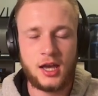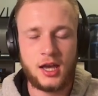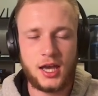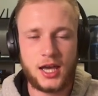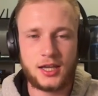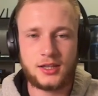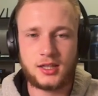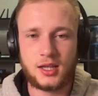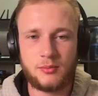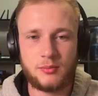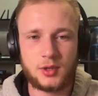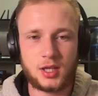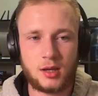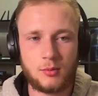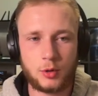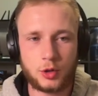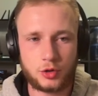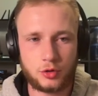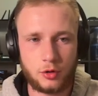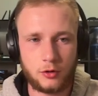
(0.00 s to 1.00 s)
and them being
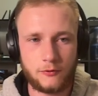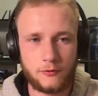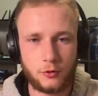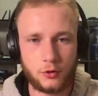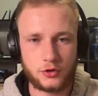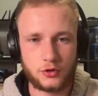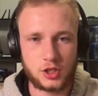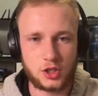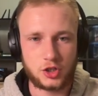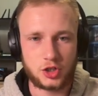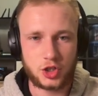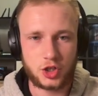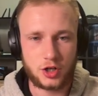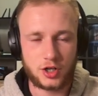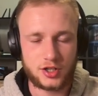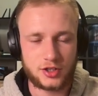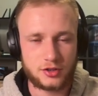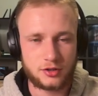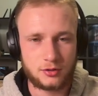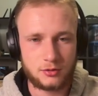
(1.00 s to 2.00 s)
able to afford the
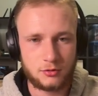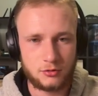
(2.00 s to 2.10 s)
insurance.